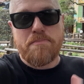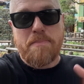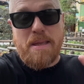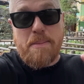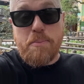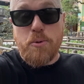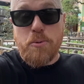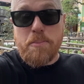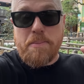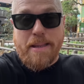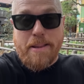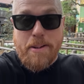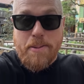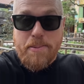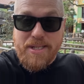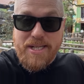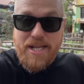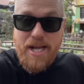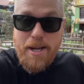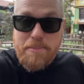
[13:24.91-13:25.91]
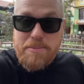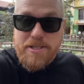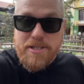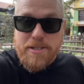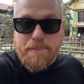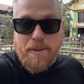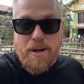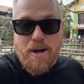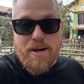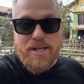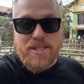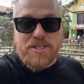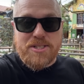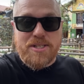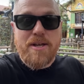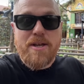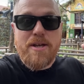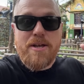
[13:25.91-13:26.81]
People being able to come to the parks,